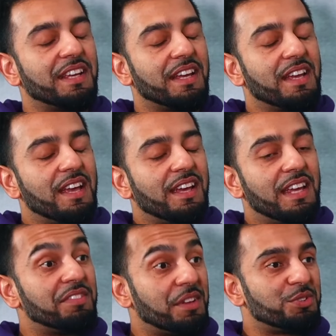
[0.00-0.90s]
Yeah,
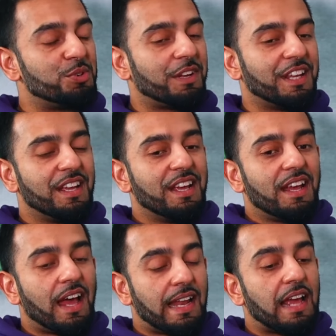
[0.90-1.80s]
even though it's your money.
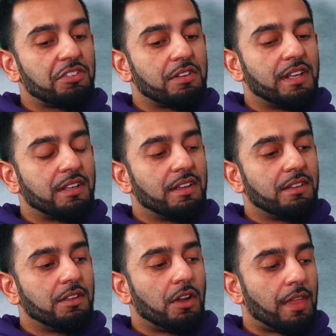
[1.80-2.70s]
Yes. And actually,
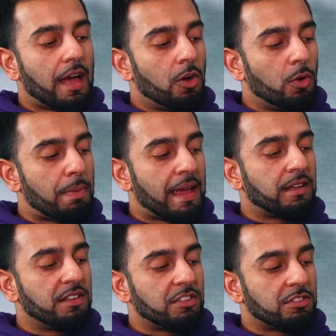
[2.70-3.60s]
you know, that whole
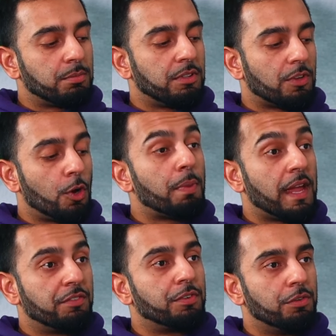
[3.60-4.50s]
banking system is
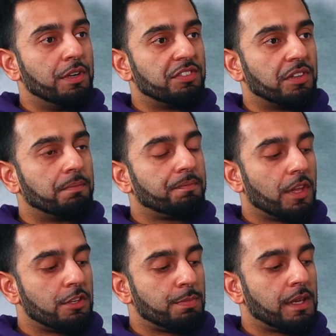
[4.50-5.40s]
opaque for a reason.
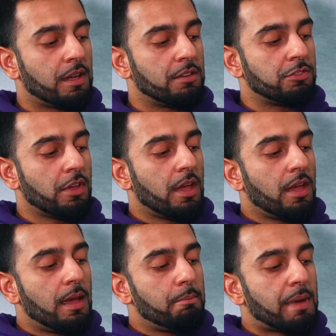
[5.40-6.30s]
It's because
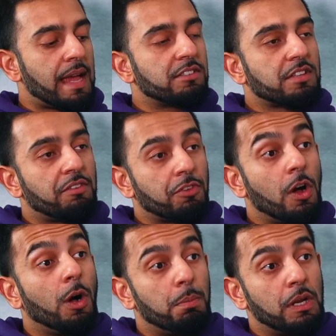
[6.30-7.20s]
banks have
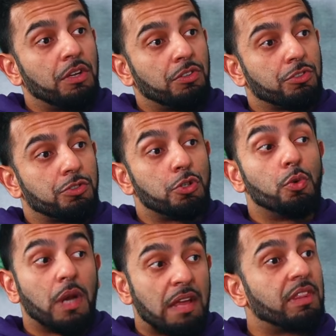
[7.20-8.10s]
carte blanche to do
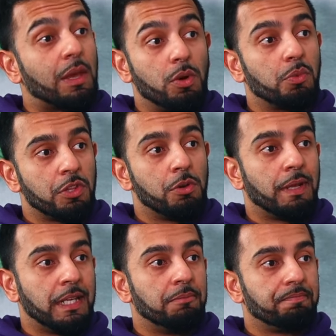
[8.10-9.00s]
whatever they want with your
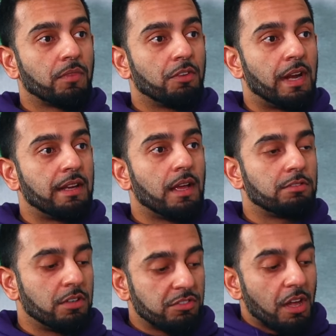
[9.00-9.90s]
money, right?
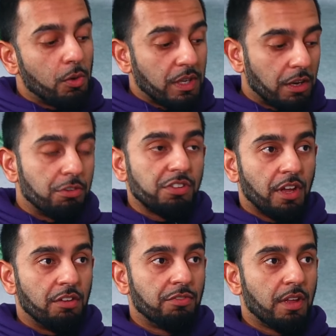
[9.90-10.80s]
As long as they're holding a
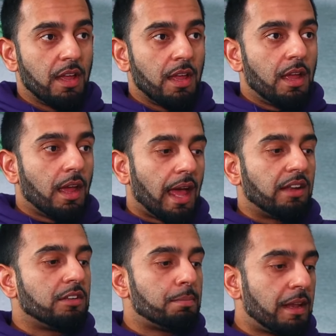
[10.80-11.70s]
reserve, yes.
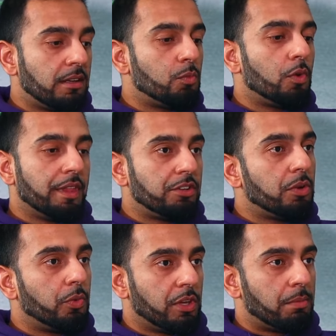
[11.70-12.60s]
And depending on what they're
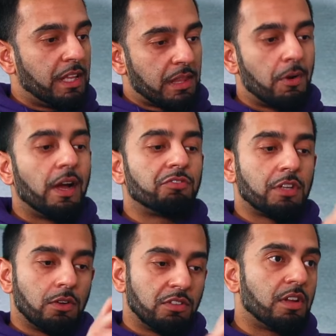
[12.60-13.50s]
doing with your money, they might have
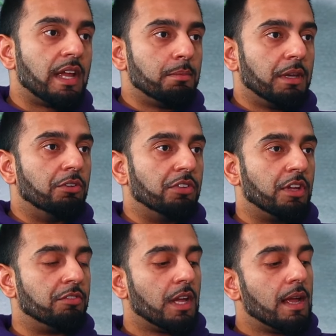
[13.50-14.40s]
to hold a slightly bigger reserve.